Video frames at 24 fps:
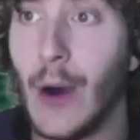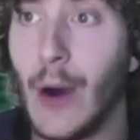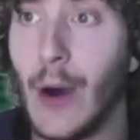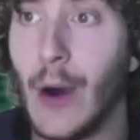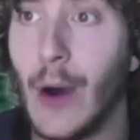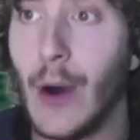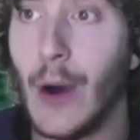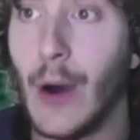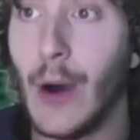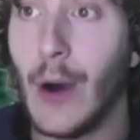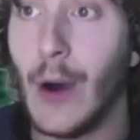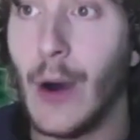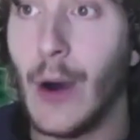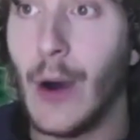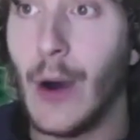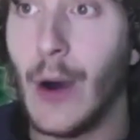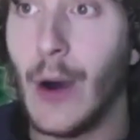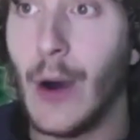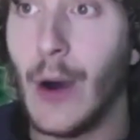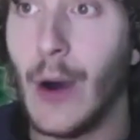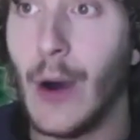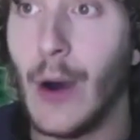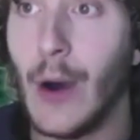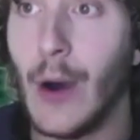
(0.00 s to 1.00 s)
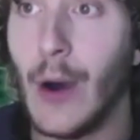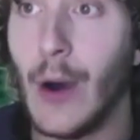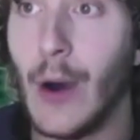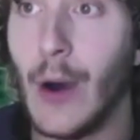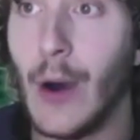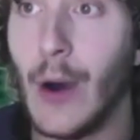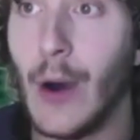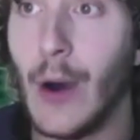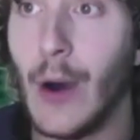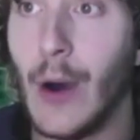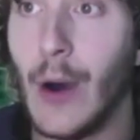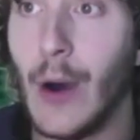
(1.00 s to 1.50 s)
It's too complex.
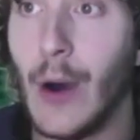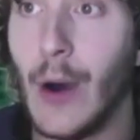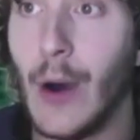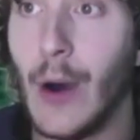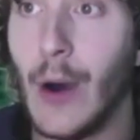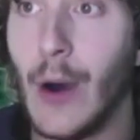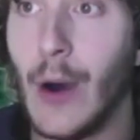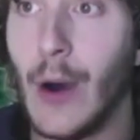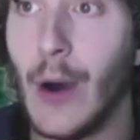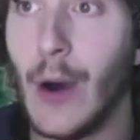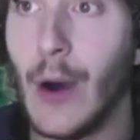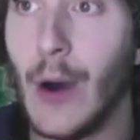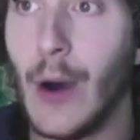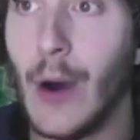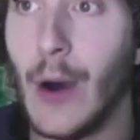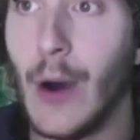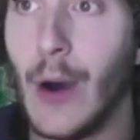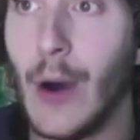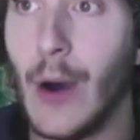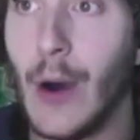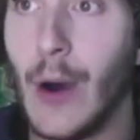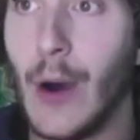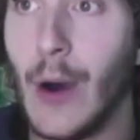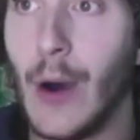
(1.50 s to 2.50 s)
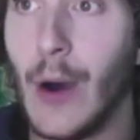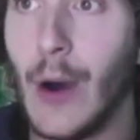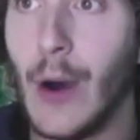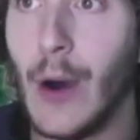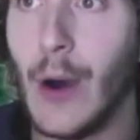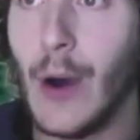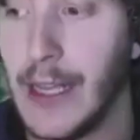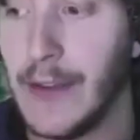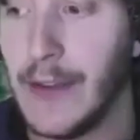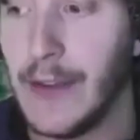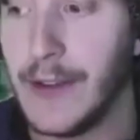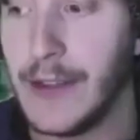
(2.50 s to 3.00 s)
It is our fault as
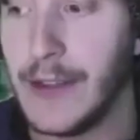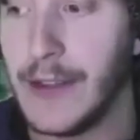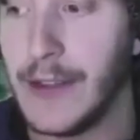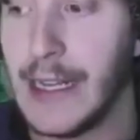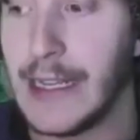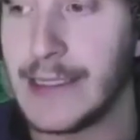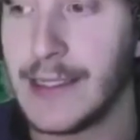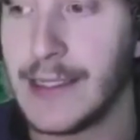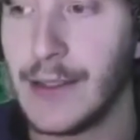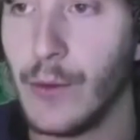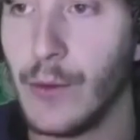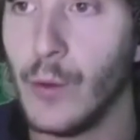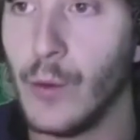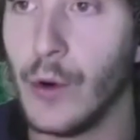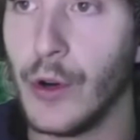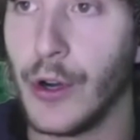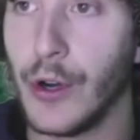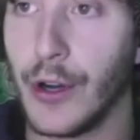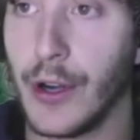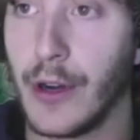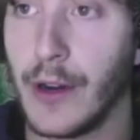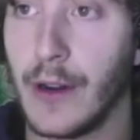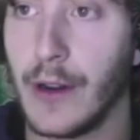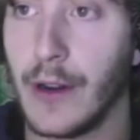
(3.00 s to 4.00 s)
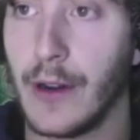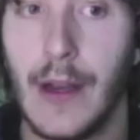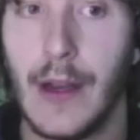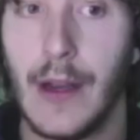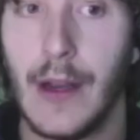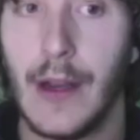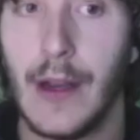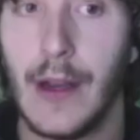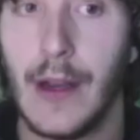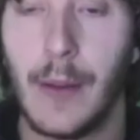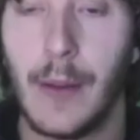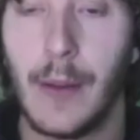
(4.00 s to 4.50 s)
operator if it doesn't
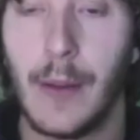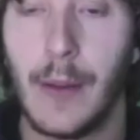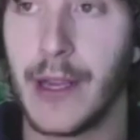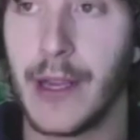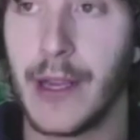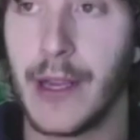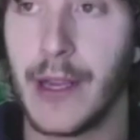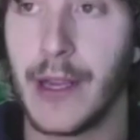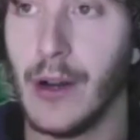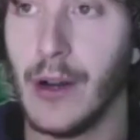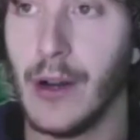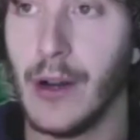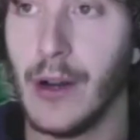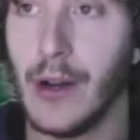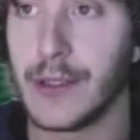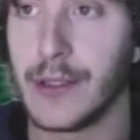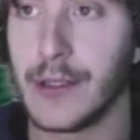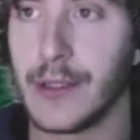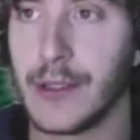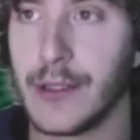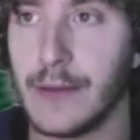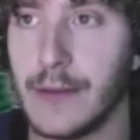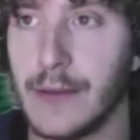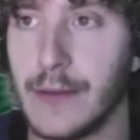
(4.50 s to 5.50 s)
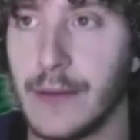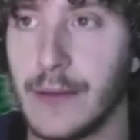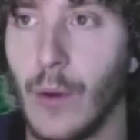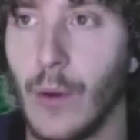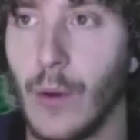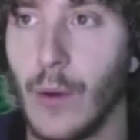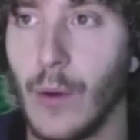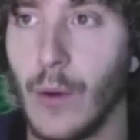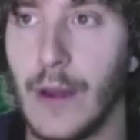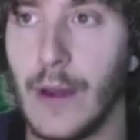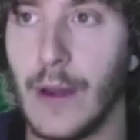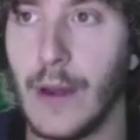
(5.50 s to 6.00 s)
work how it should work,
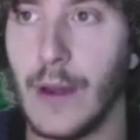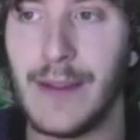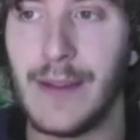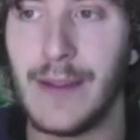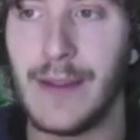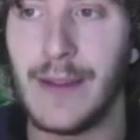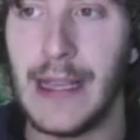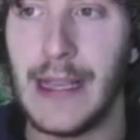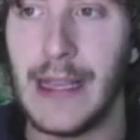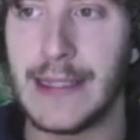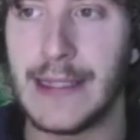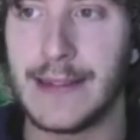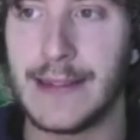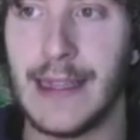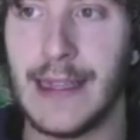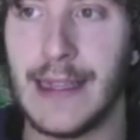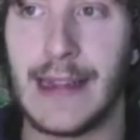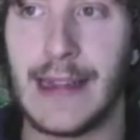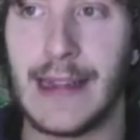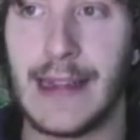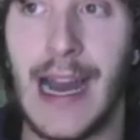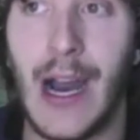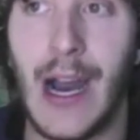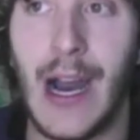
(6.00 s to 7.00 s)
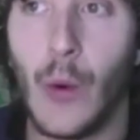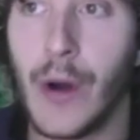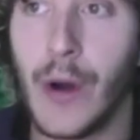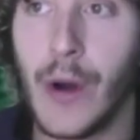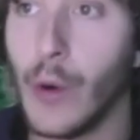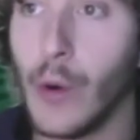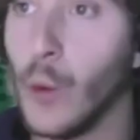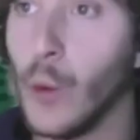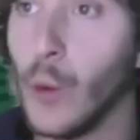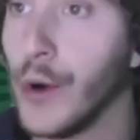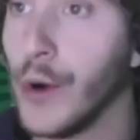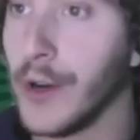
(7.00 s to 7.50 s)
because it means
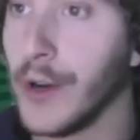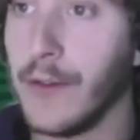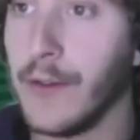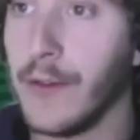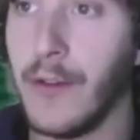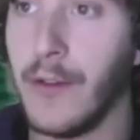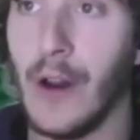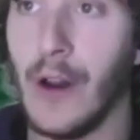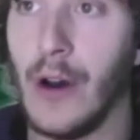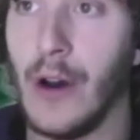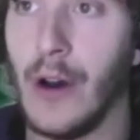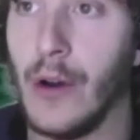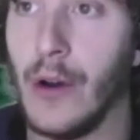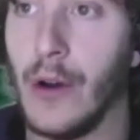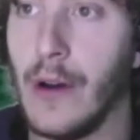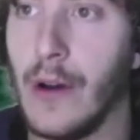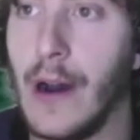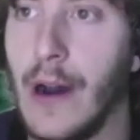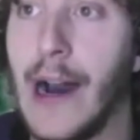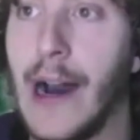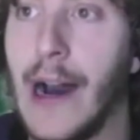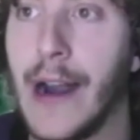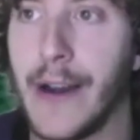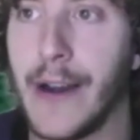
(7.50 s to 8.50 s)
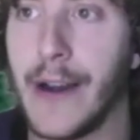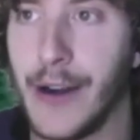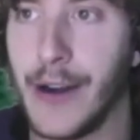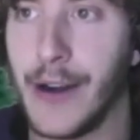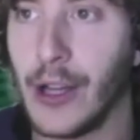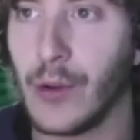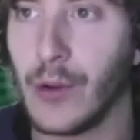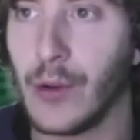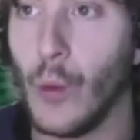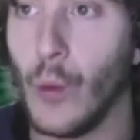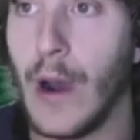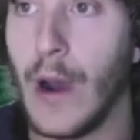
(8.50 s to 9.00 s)
that our workflow
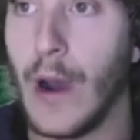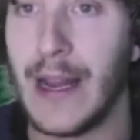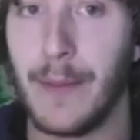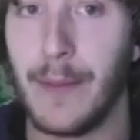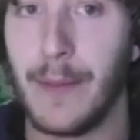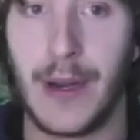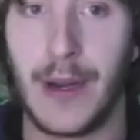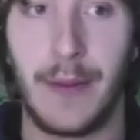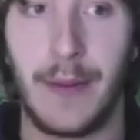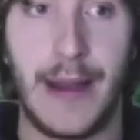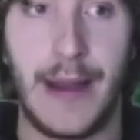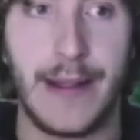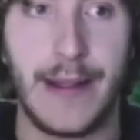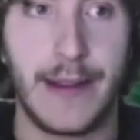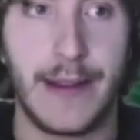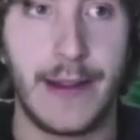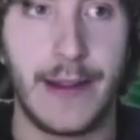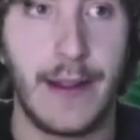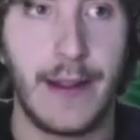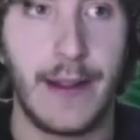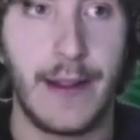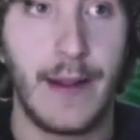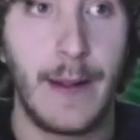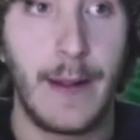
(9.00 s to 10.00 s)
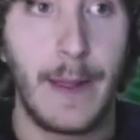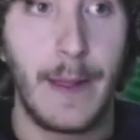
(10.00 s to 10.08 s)
are not well implemented.